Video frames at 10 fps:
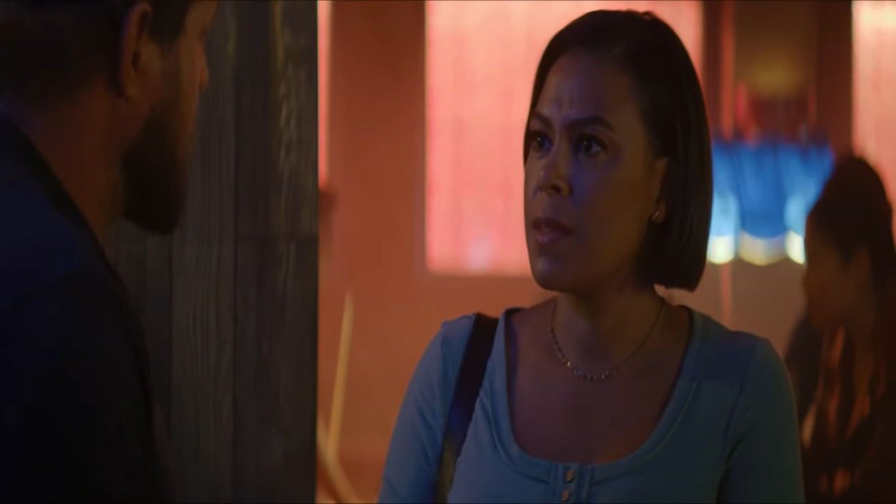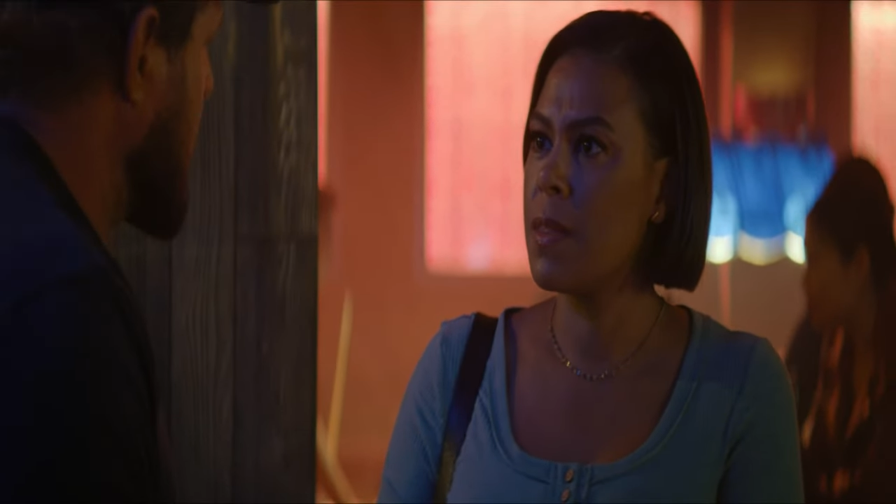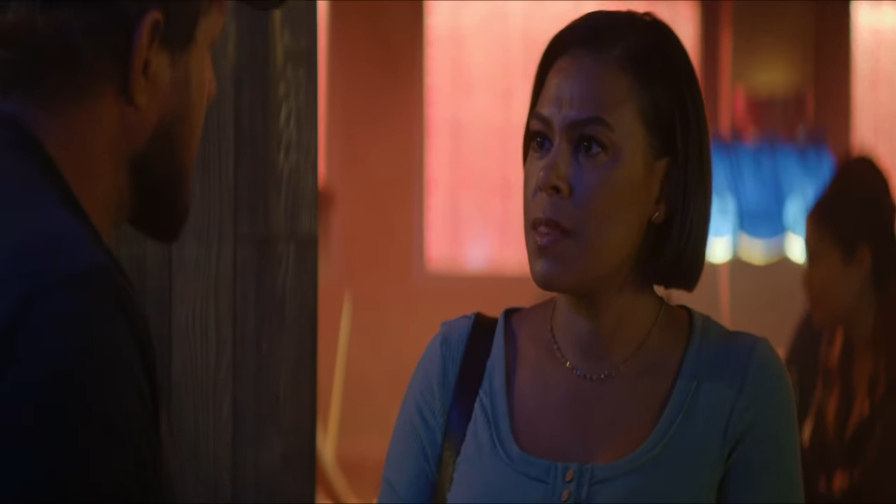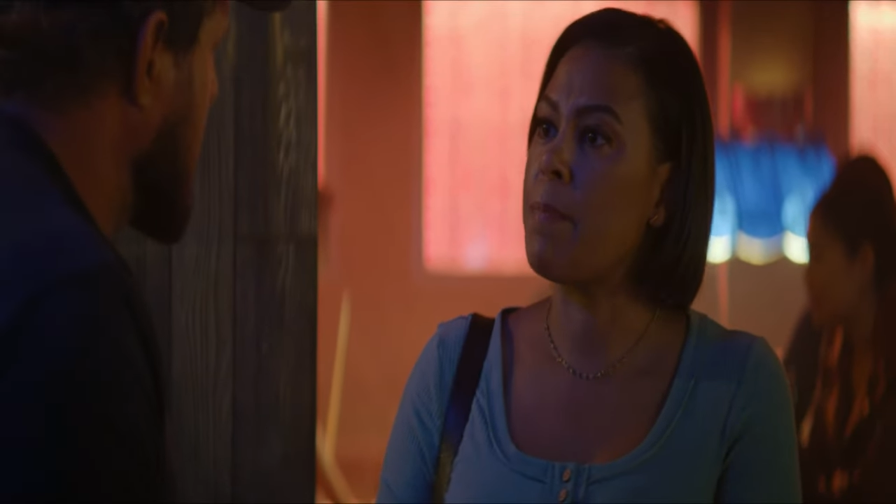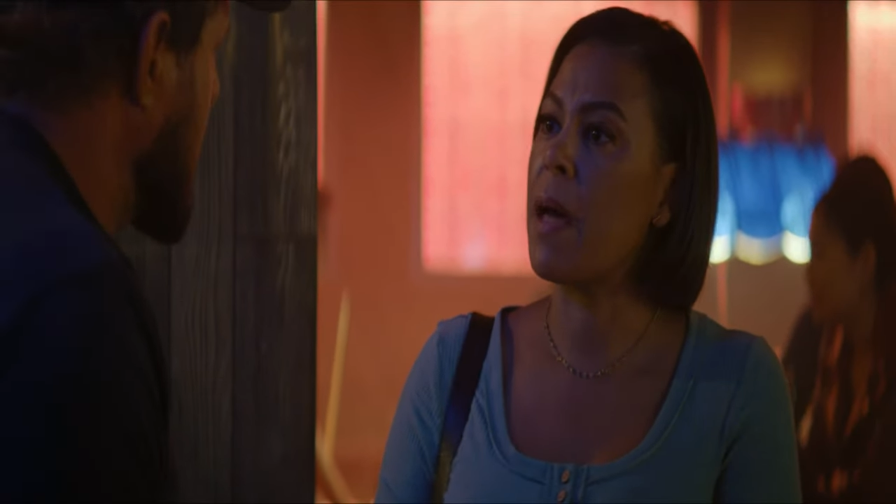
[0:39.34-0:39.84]

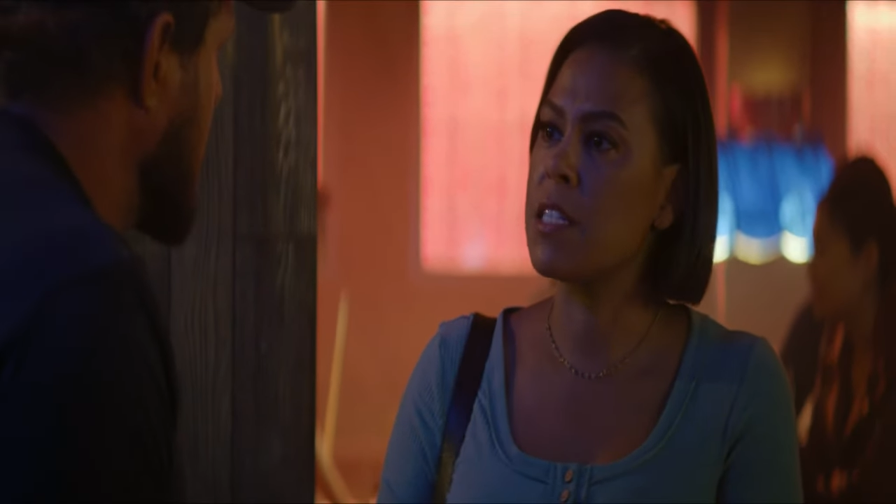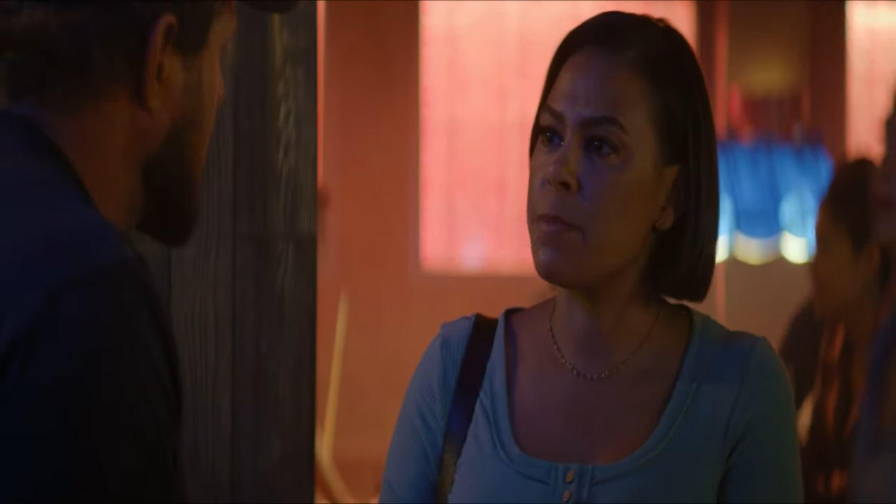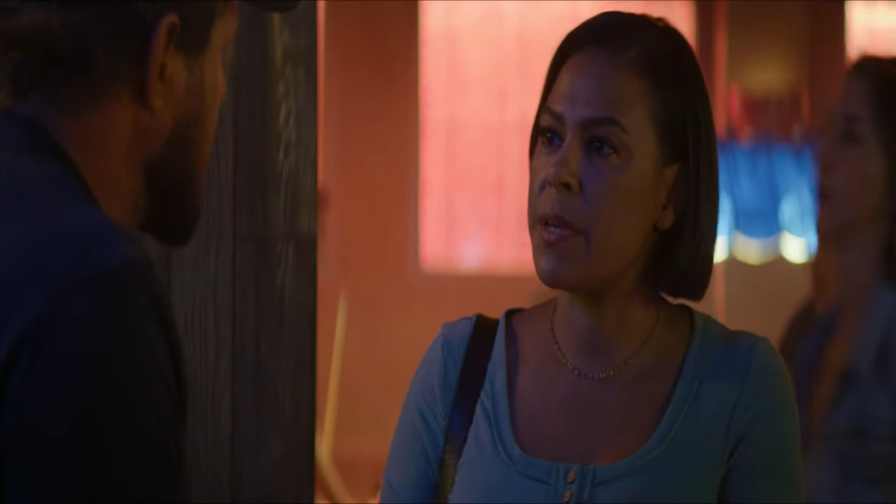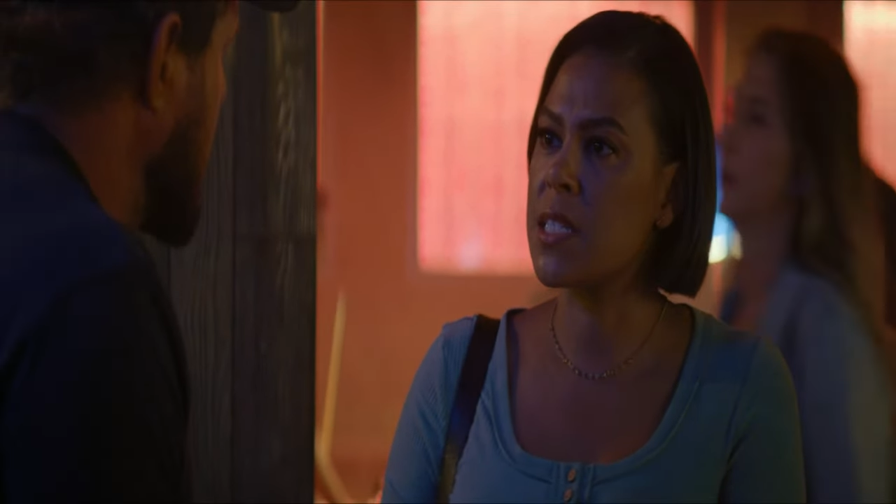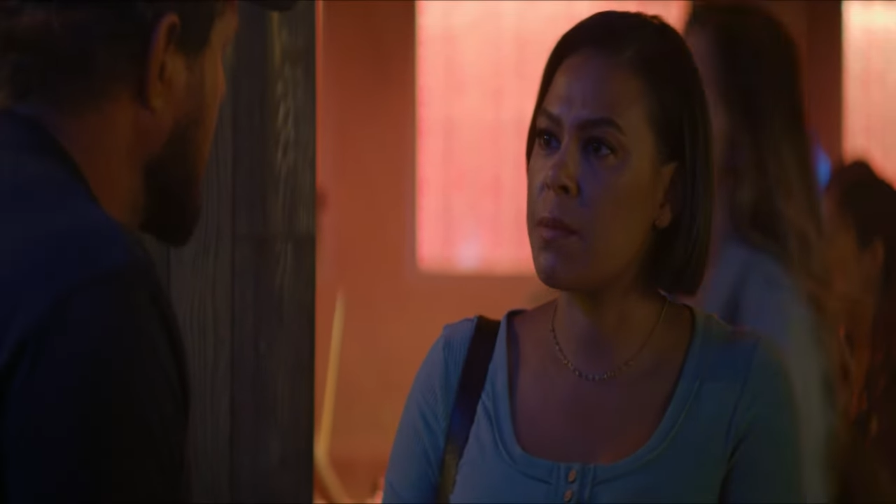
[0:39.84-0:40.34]
The battle
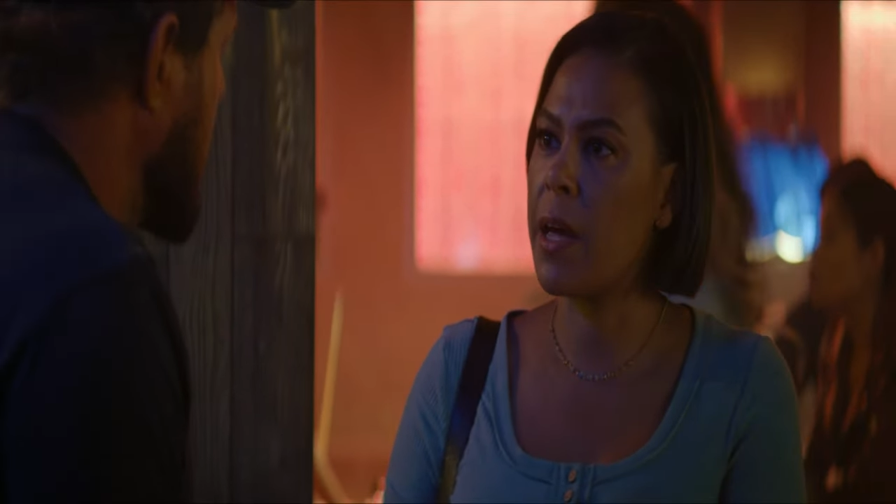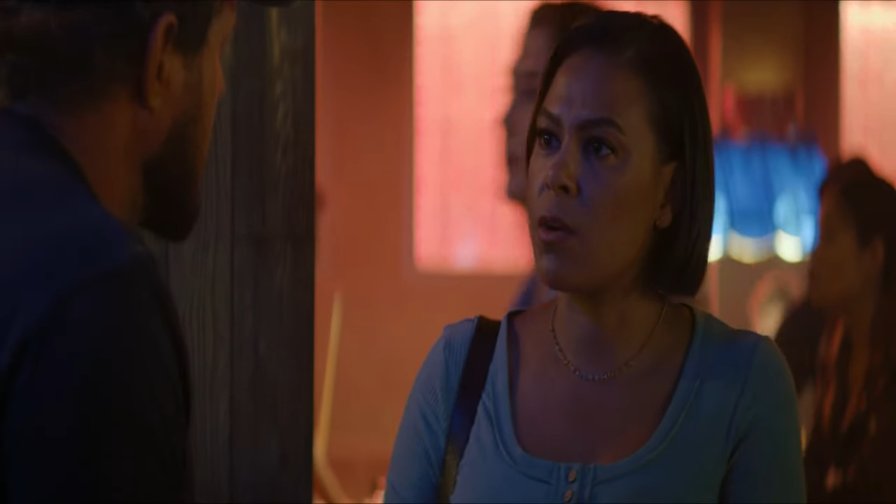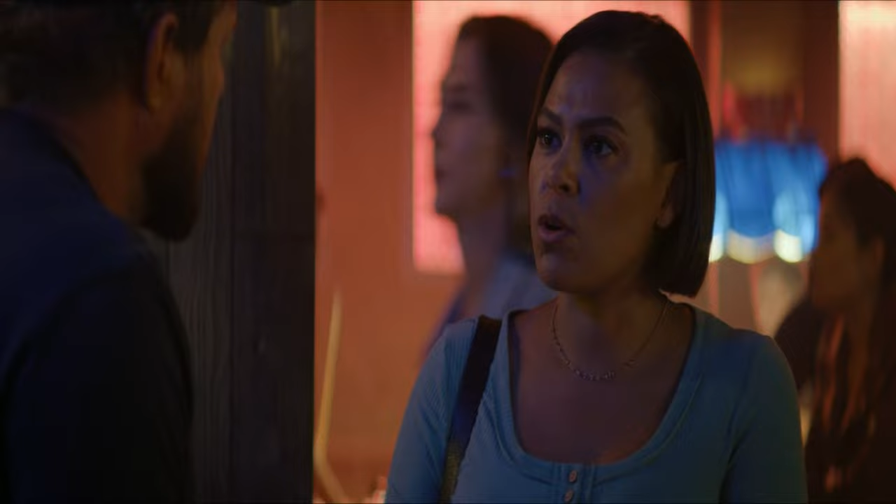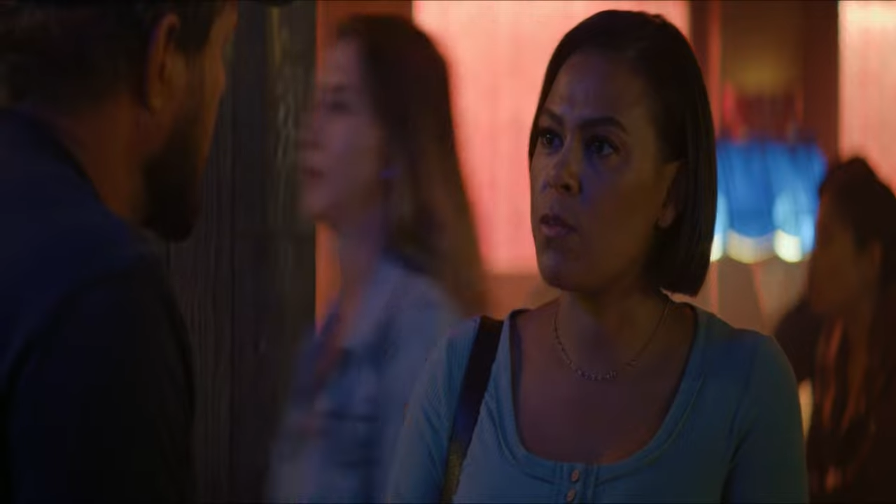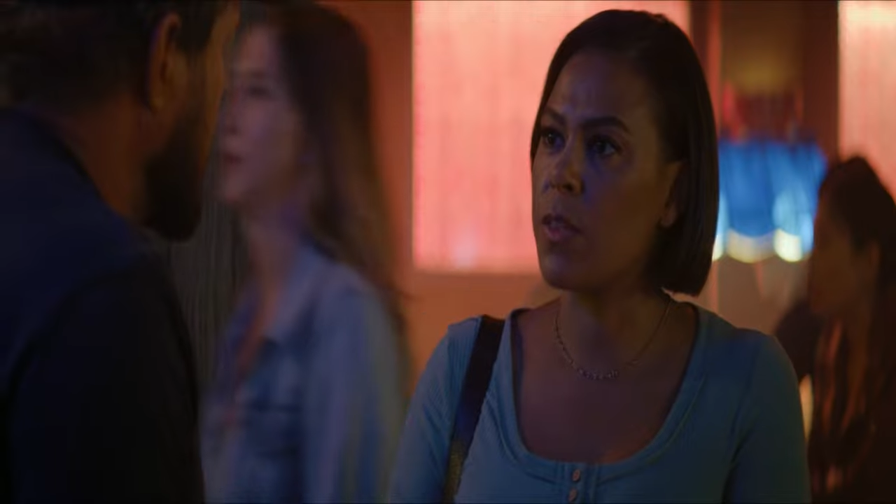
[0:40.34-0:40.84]
space commander over